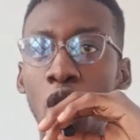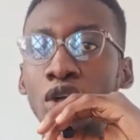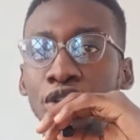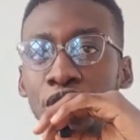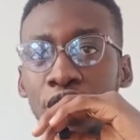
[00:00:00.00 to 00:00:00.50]

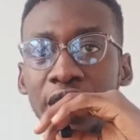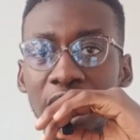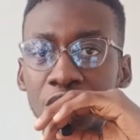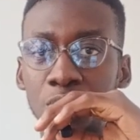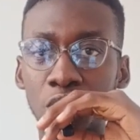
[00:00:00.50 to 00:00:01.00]
on your
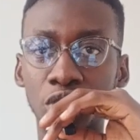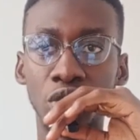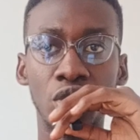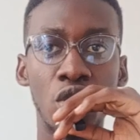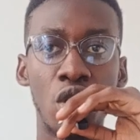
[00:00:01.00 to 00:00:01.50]

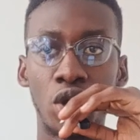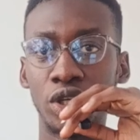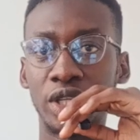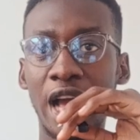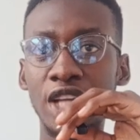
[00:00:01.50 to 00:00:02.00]
dashboard.
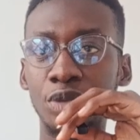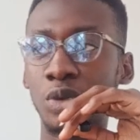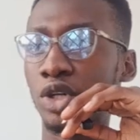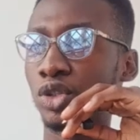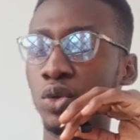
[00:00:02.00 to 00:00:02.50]
On your
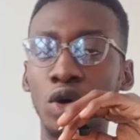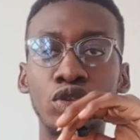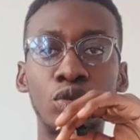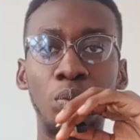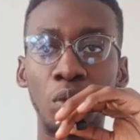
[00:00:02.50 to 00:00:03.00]
dashboard, you
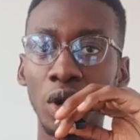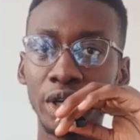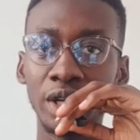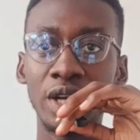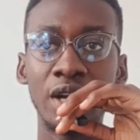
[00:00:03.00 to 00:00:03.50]
want to
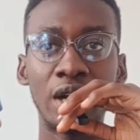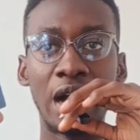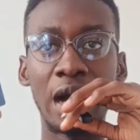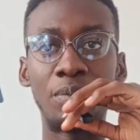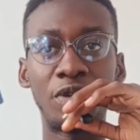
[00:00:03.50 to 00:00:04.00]

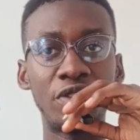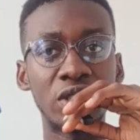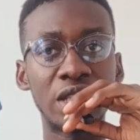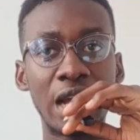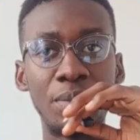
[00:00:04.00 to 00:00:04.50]
block.
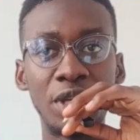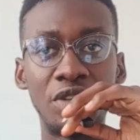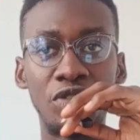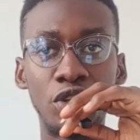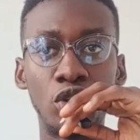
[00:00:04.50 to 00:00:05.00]
Previously, I made
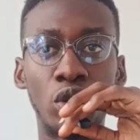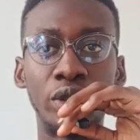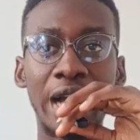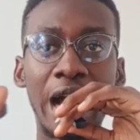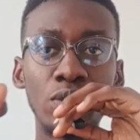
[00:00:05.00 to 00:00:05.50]
a video
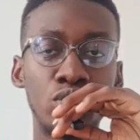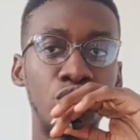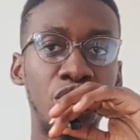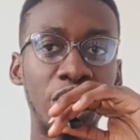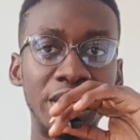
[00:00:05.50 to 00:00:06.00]
on how
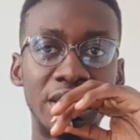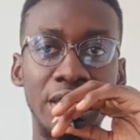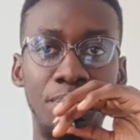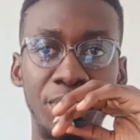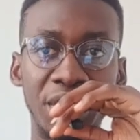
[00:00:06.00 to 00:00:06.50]
to change
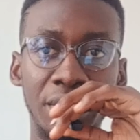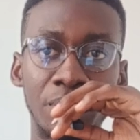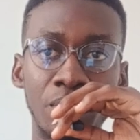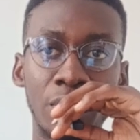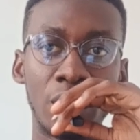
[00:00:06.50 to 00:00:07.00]
the
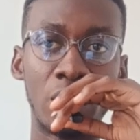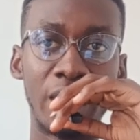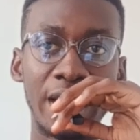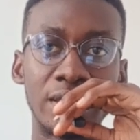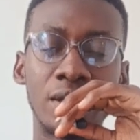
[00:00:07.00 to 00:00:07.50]
PIN.
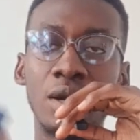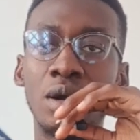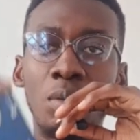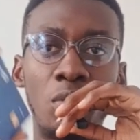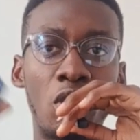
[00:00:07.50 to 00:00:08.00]
Alright,
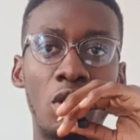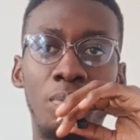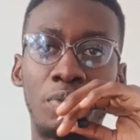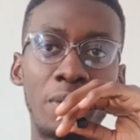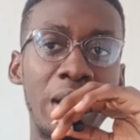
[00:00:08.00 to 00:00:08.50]

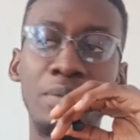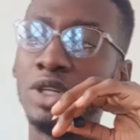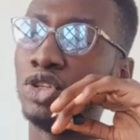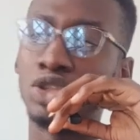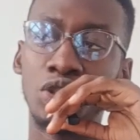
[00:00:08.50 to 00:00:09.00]
but
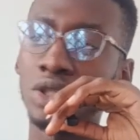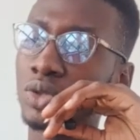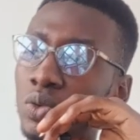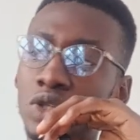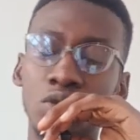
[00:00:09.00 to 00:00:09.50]
probably you
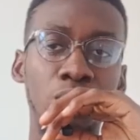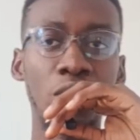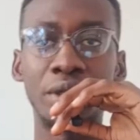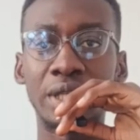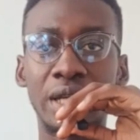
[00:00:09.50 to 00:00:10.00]
just want to
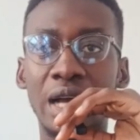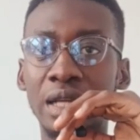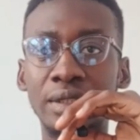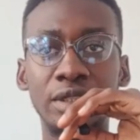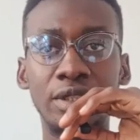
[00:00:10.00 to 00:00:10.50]
block the
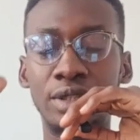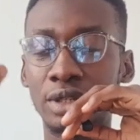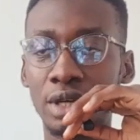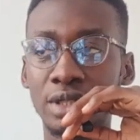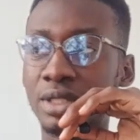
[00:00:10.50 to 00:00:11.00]
card. You're
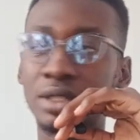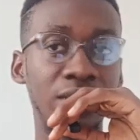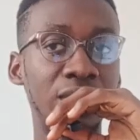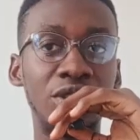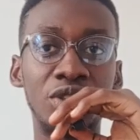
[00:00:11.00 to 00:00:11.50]
not
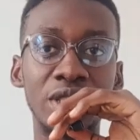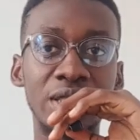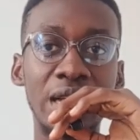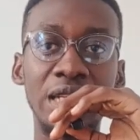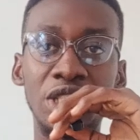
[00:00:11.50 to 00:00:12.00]

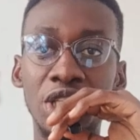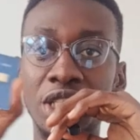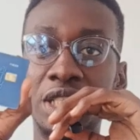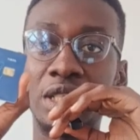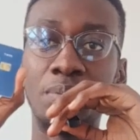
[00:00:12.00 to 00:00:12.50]
interested in
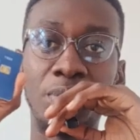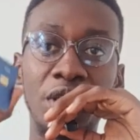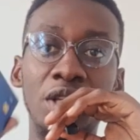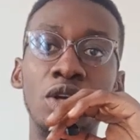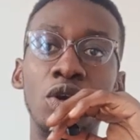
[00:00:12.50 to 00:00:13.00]
changing the
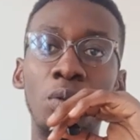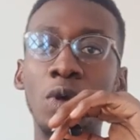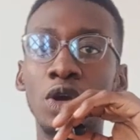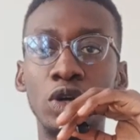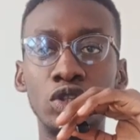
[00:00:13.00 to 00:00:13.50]
PIN,
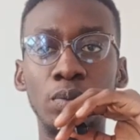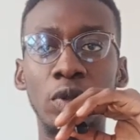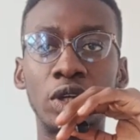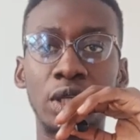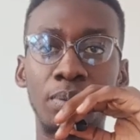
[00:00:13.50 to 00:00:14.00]
but you want to
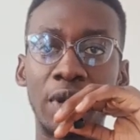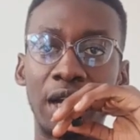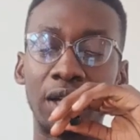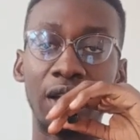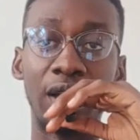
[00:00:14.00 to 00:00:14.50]
block
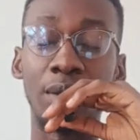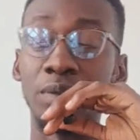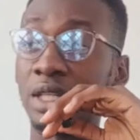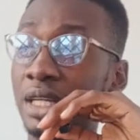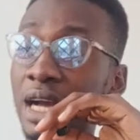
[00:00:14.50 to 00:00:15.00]

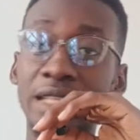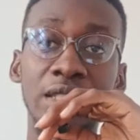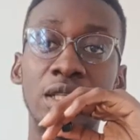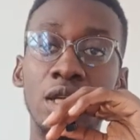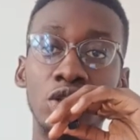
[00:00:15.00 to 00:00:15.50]
the card.
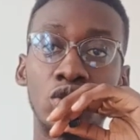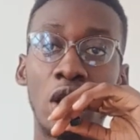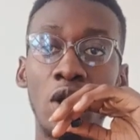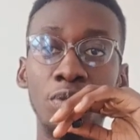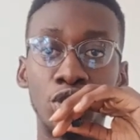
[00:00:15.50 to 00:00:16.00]

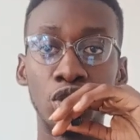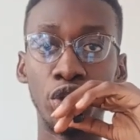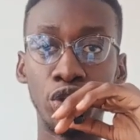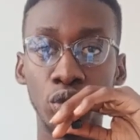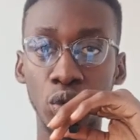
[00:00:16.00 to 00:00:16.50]
So I'll be
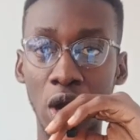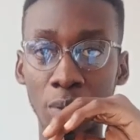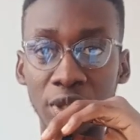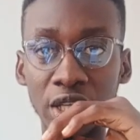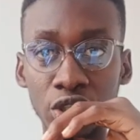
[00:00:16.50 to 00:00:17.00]
showing you,
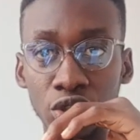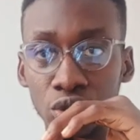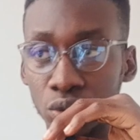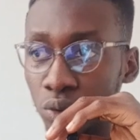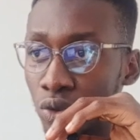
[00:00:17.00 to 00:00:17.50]
I'll be taking
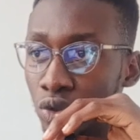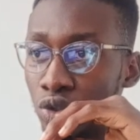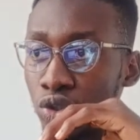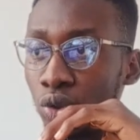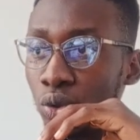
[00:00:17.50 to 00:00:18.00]
you
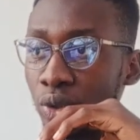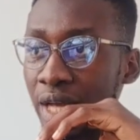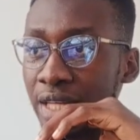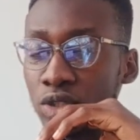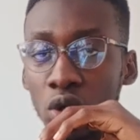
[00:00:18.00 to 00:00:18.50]
through
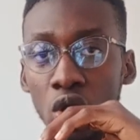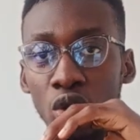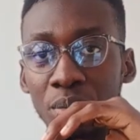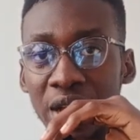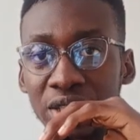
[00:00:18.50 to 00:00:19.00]
that
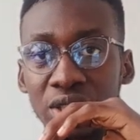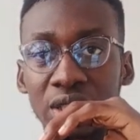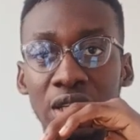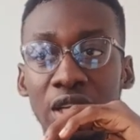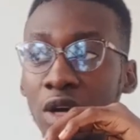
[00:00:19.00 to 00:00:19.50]
on my
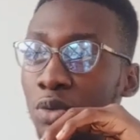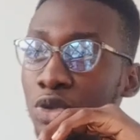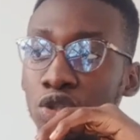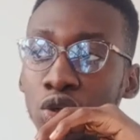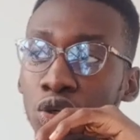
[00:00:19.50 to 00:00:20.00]
screen and I'll
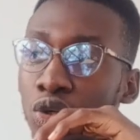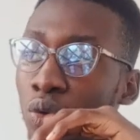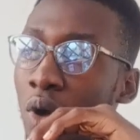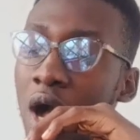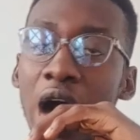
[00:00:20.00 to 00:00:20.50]
be showing
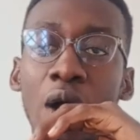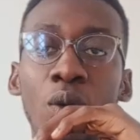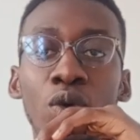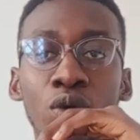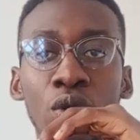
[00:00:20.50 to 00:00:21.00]
you
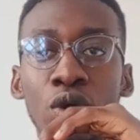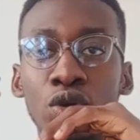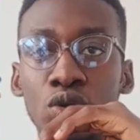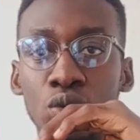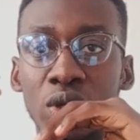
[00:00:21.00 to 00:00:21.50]
how
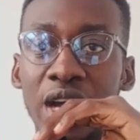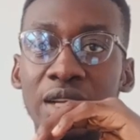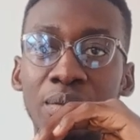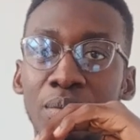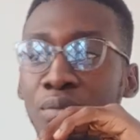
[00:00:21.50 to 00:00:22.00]
you
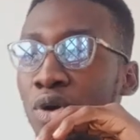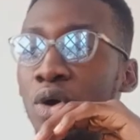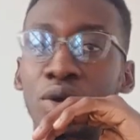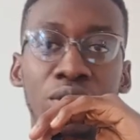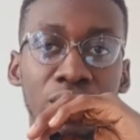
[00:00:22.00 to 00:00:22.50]
can
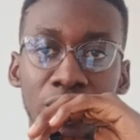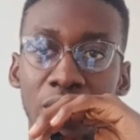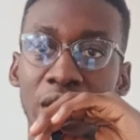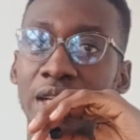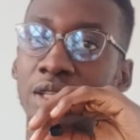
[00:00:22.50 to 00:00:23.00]
block
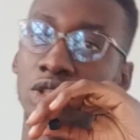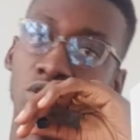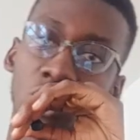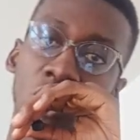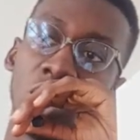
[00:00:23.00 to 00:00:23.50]
your card.
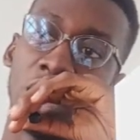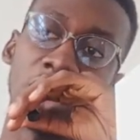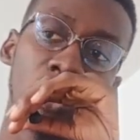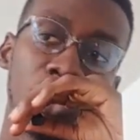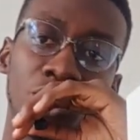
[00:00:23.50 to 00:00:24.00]
So
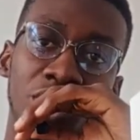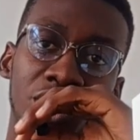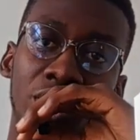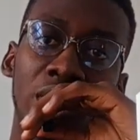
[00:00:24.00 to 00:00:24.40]
let's go to the